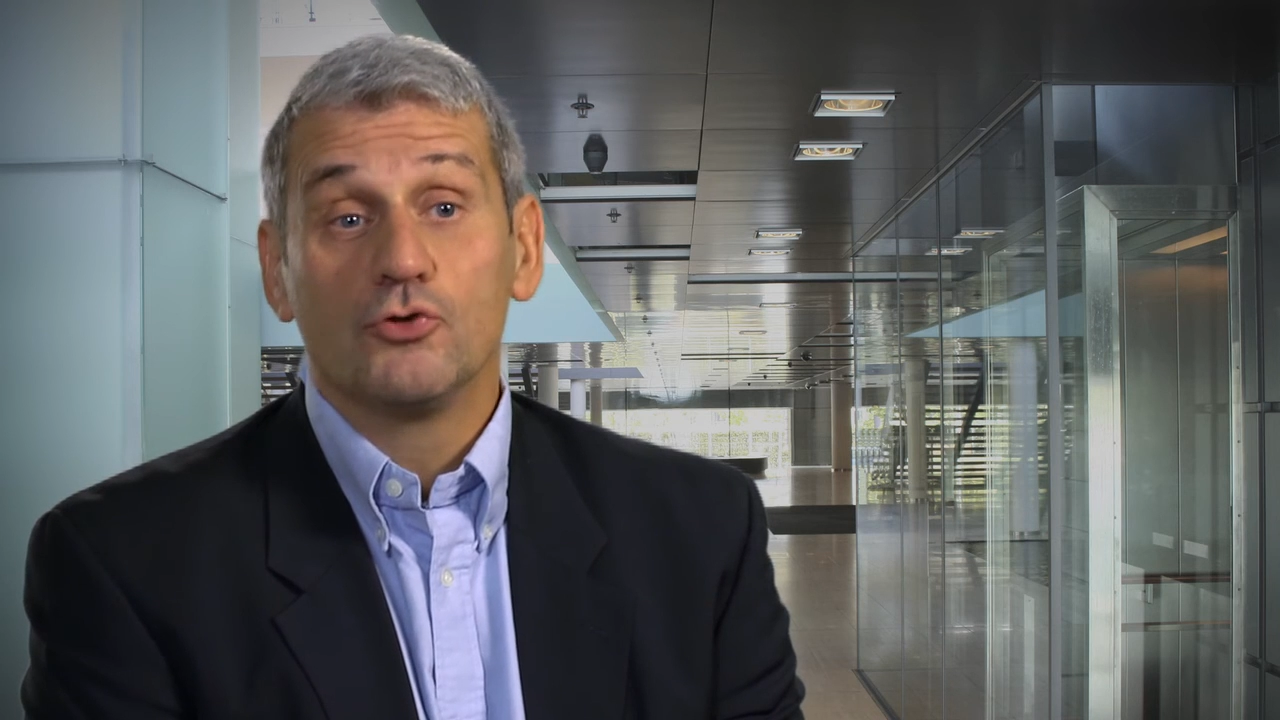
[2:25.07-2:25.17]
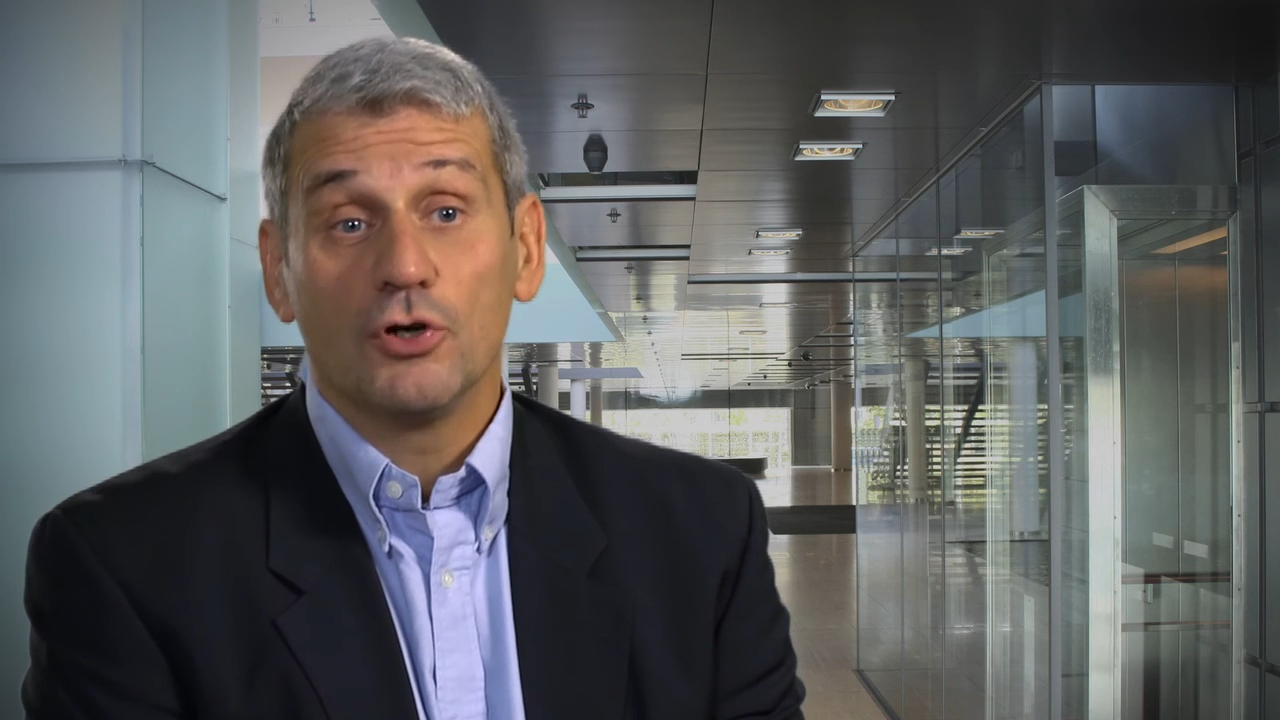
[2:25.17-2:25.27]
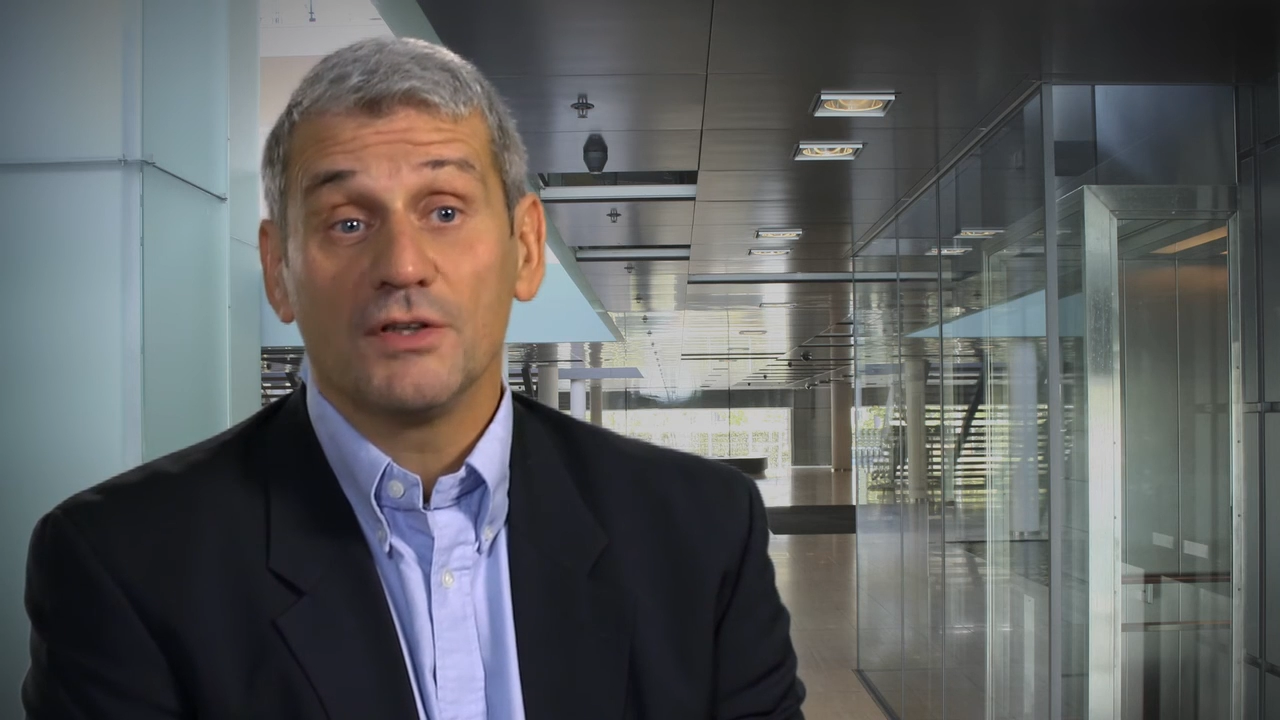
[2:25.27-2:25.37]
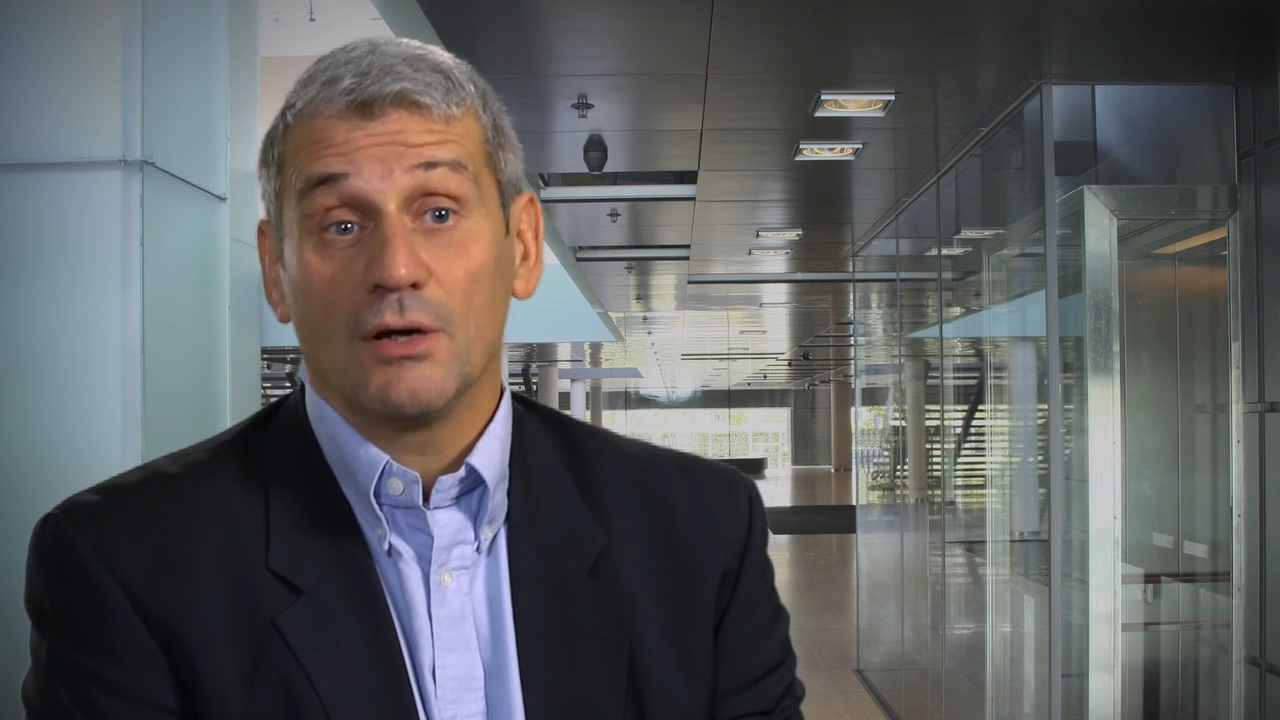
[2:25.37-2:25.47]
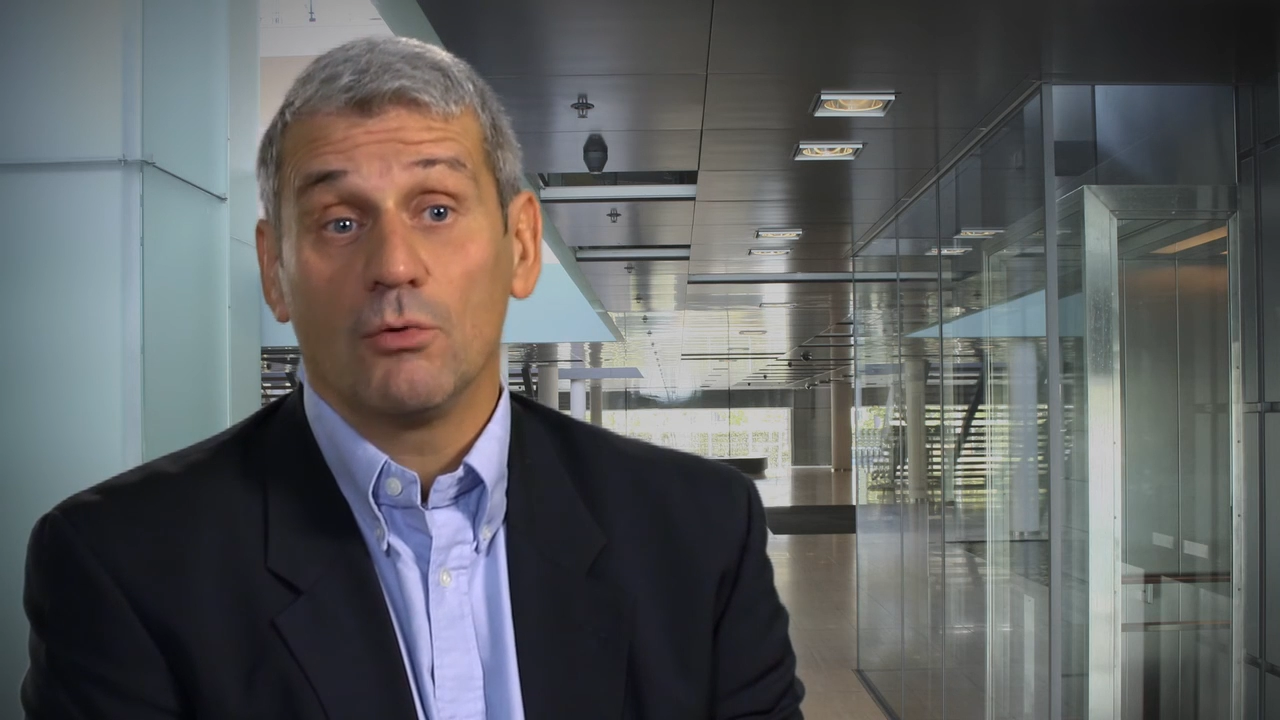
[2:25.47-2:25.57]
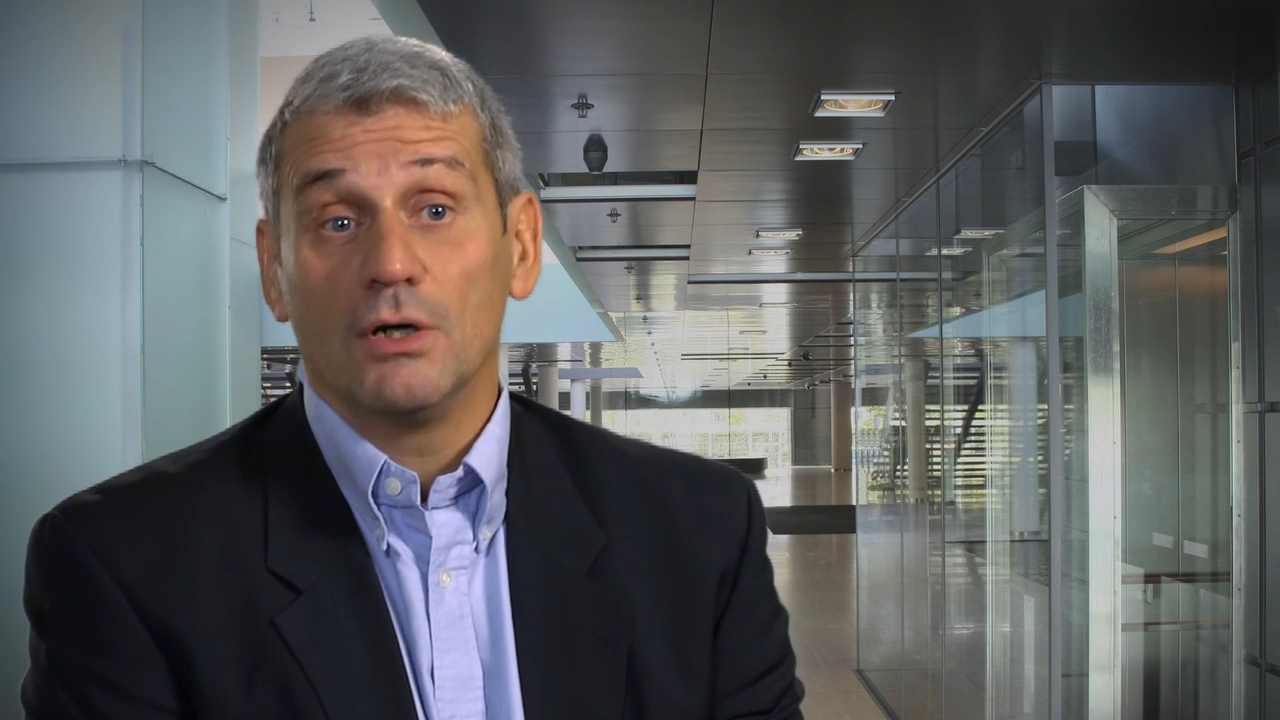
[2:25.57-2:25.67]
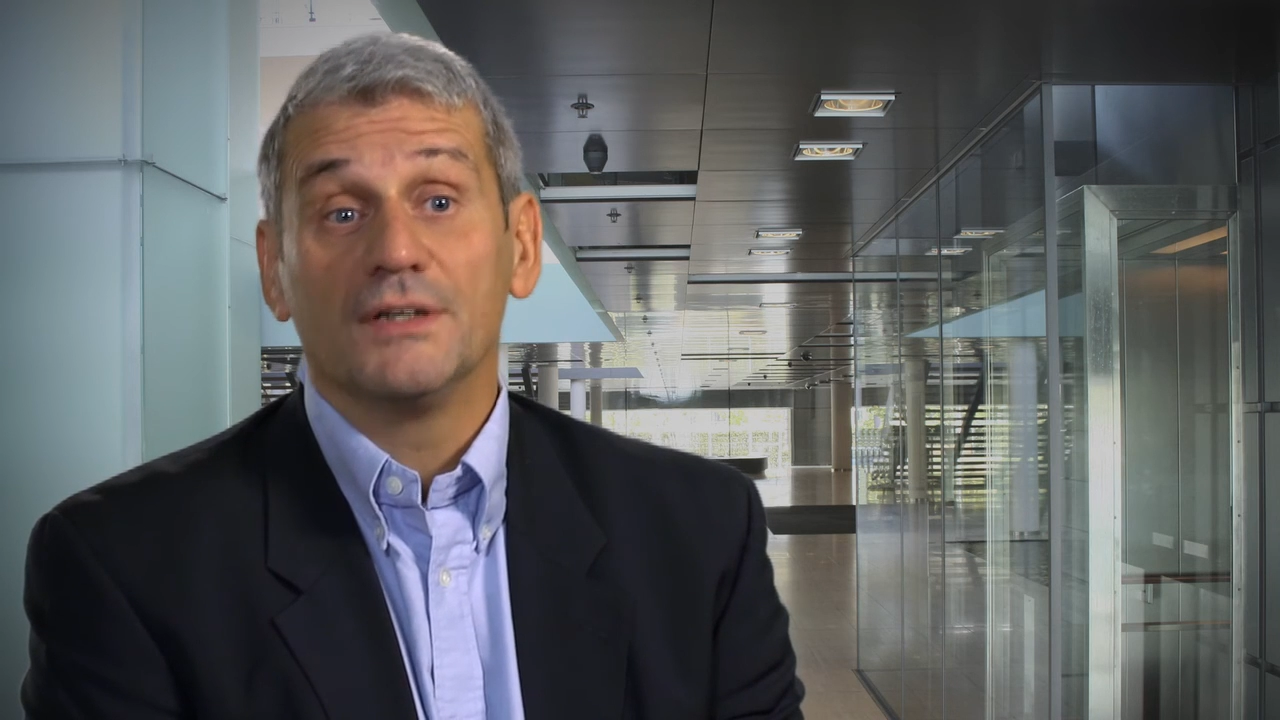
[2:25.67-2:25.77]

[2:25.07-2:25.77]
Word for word: cut our